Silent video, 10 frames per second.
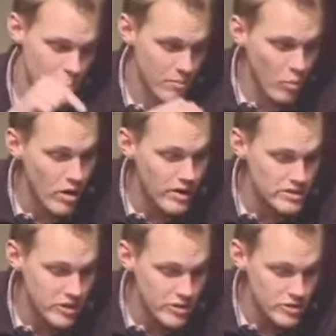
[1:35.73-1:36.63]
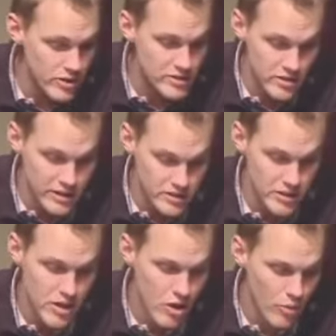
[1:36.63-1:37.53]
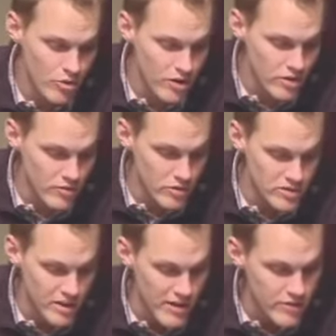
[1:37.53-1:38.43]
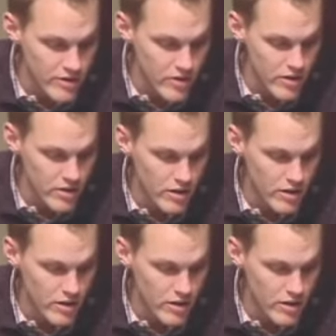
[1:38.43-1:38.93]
Number one, consider the translation. When you get to verse 11 there,